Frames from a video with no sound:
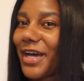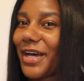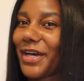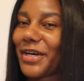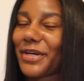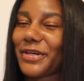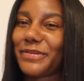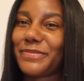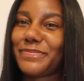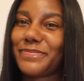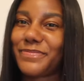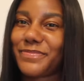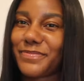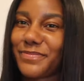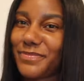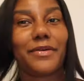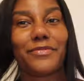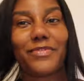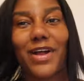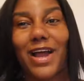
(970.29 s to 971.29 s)

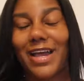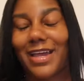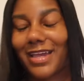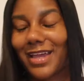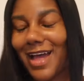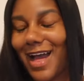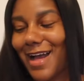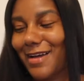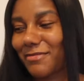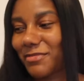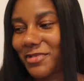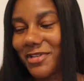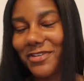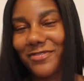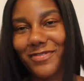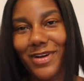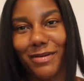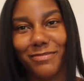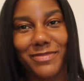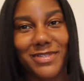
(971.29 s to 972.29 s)
Right, I'm gonna
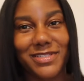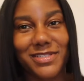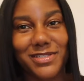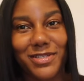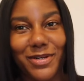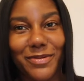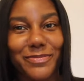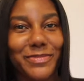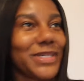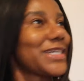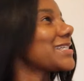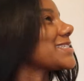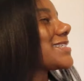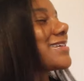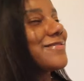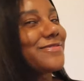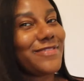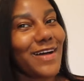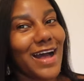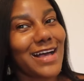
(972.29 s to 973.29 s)
wrap this up, because
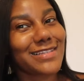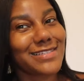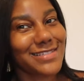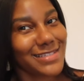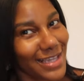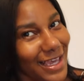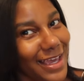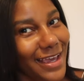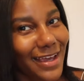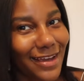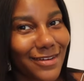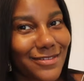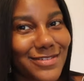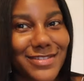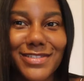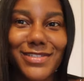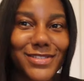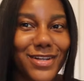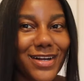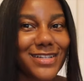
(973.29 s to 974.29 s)
if I sit here
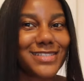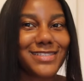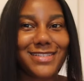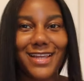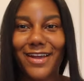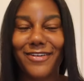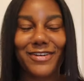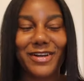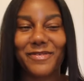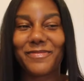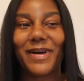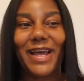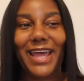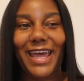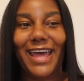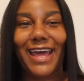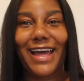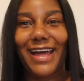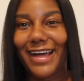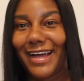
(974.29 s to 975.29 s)
and start staring at my
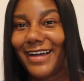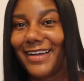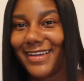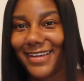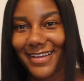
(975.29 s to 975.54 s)
hair,